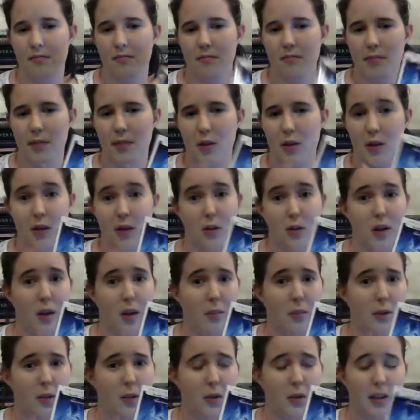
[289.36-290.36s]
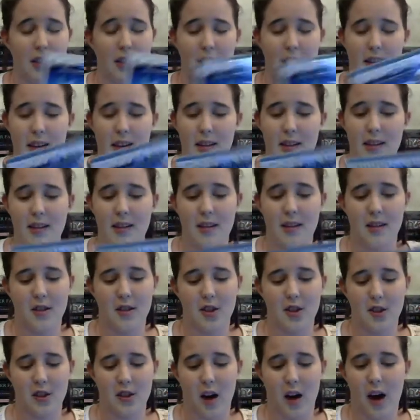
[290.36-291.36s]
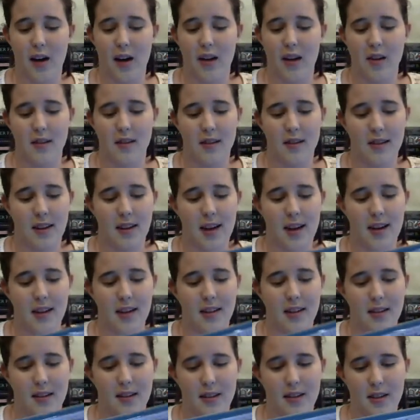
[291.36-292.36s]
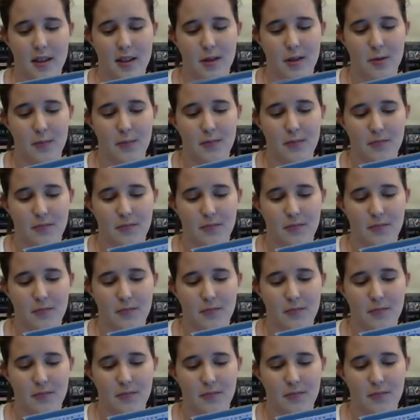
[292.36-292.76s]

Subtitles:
So I know what I'll be doing tonight, because it's just got here today, so.